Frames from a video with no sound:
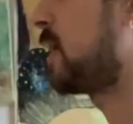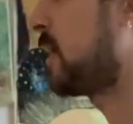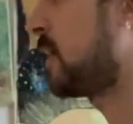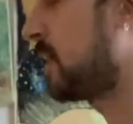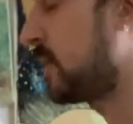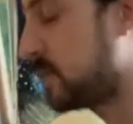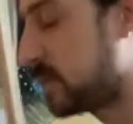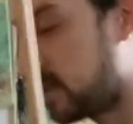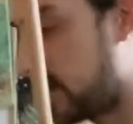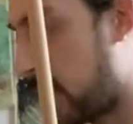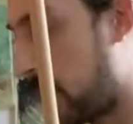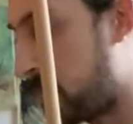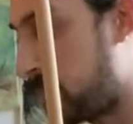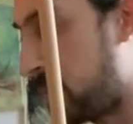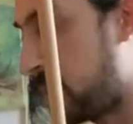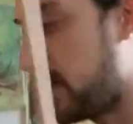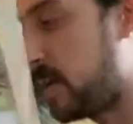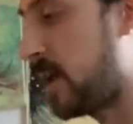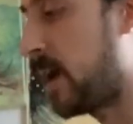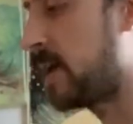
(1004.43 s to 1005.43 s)
into that
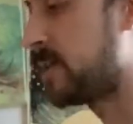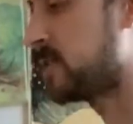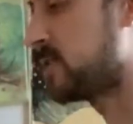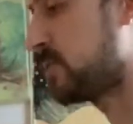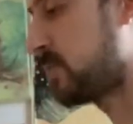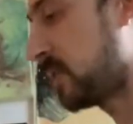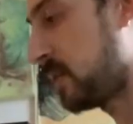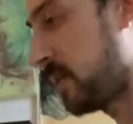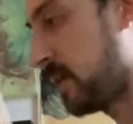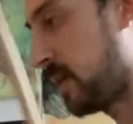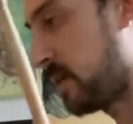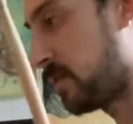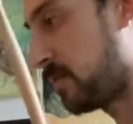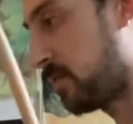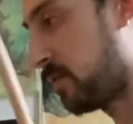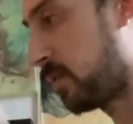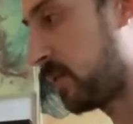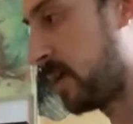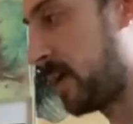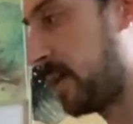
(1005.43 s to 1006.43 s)
beat as 3E and a
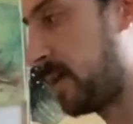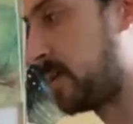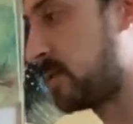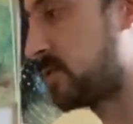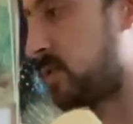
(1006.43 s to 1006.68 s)
4E and a.